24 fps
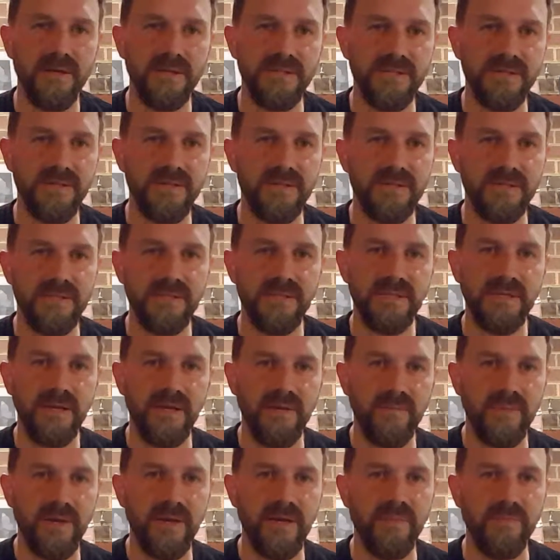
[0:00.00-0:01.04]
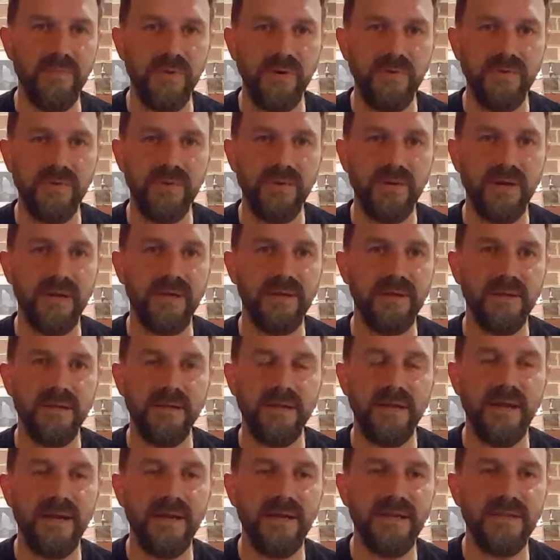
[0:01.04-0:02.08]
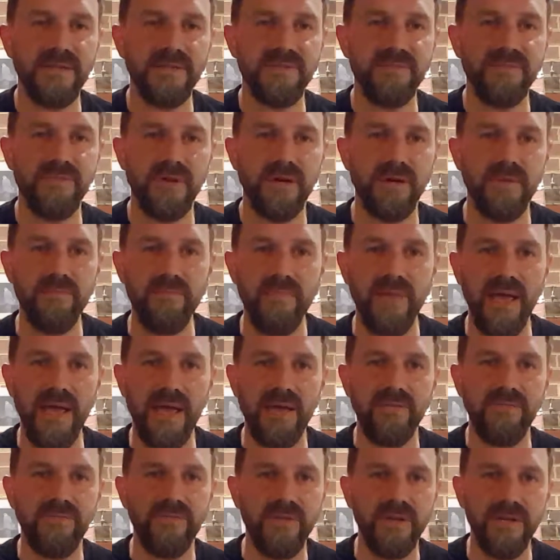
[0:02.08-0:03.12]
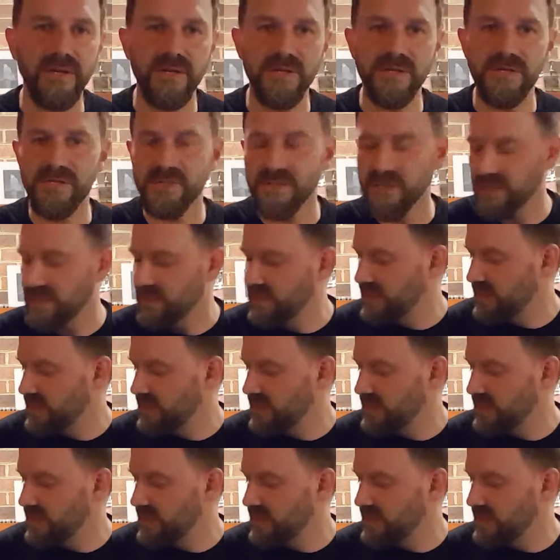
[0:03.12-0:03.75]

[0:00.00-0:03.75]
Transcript: As you can see, I'm kind of moving around the light. It's a very matte finish.